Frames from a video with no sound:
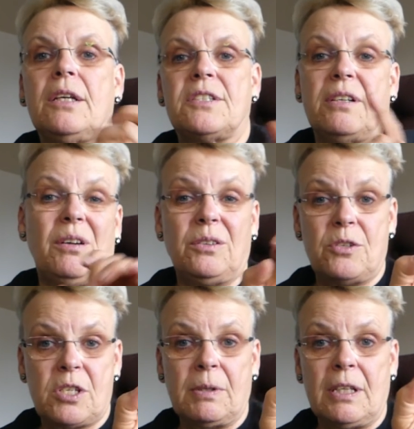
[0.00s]
because they're on
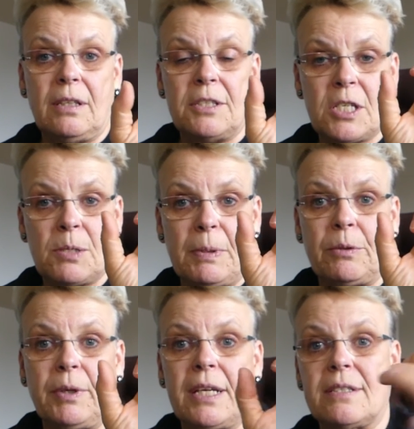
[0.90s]
those little
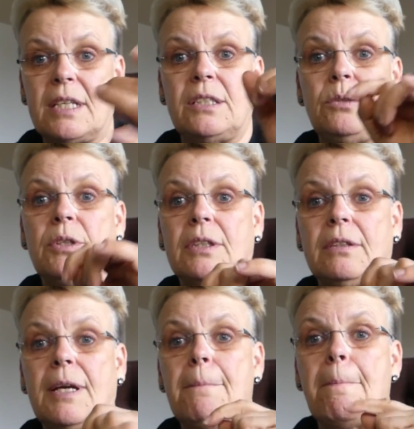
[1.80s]
split rings, that you
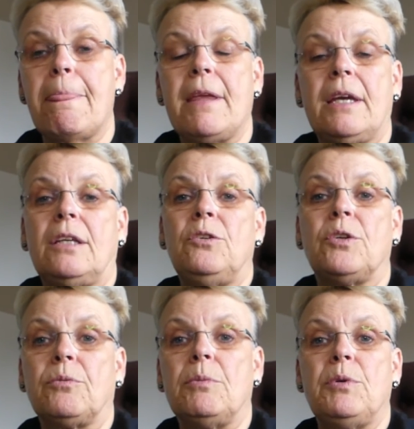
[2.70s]
can
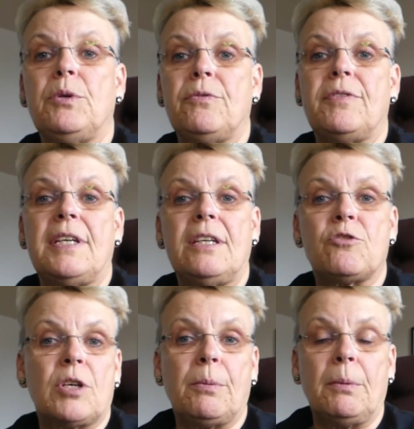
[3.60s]
remove the
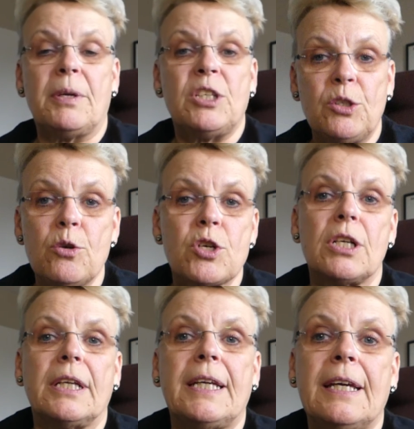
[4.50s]
treble. But
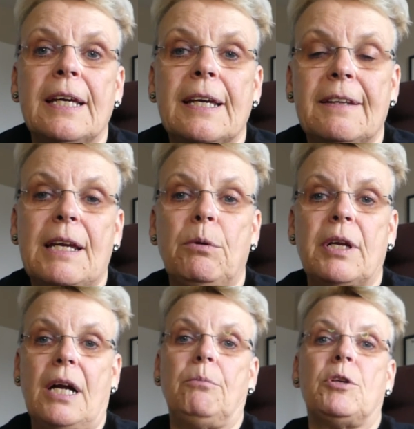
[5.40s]
usually they will
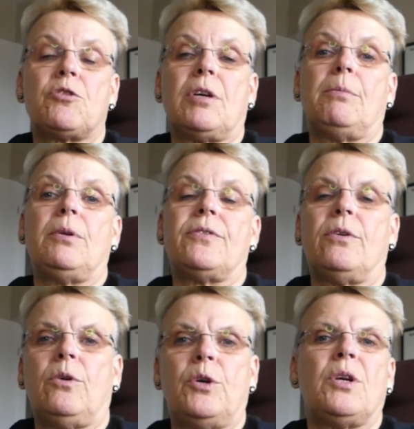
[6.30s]
come with trebles,
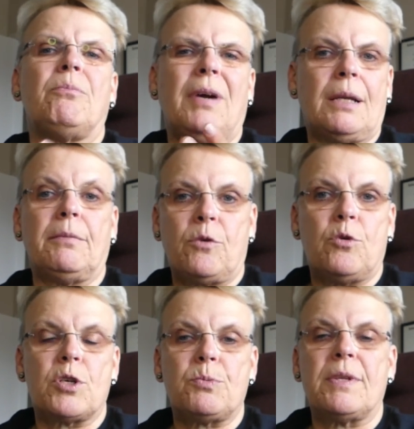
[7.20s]
or you can buy them, of
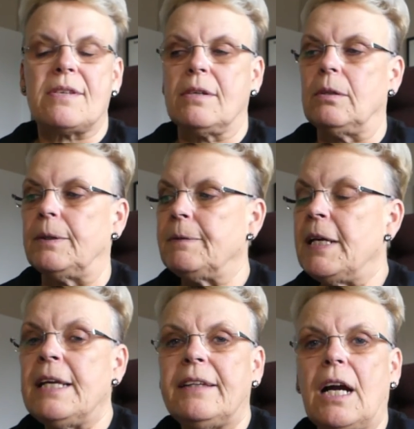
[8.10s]
course, with a single.
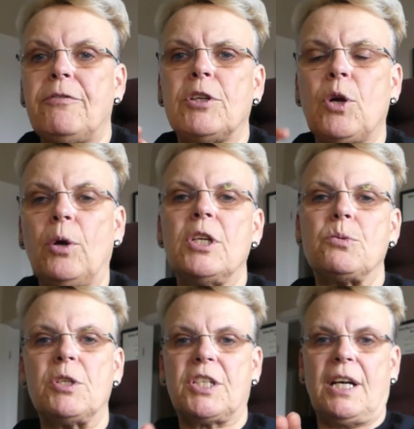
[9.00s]
Now, if you're going to
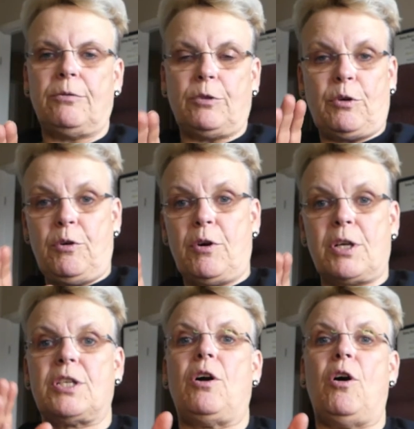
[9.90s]
switch out the
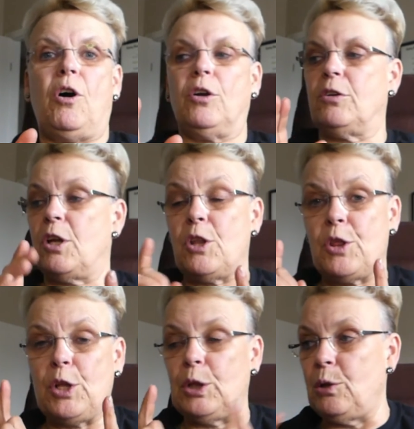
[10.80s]
hooks on
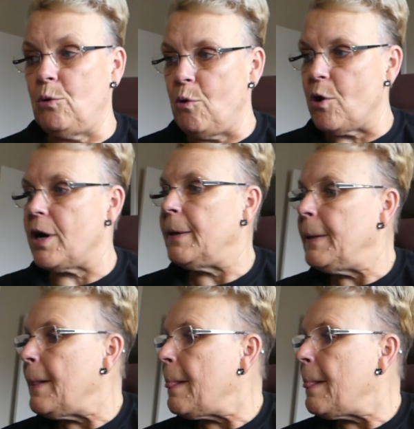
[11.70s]
the lure,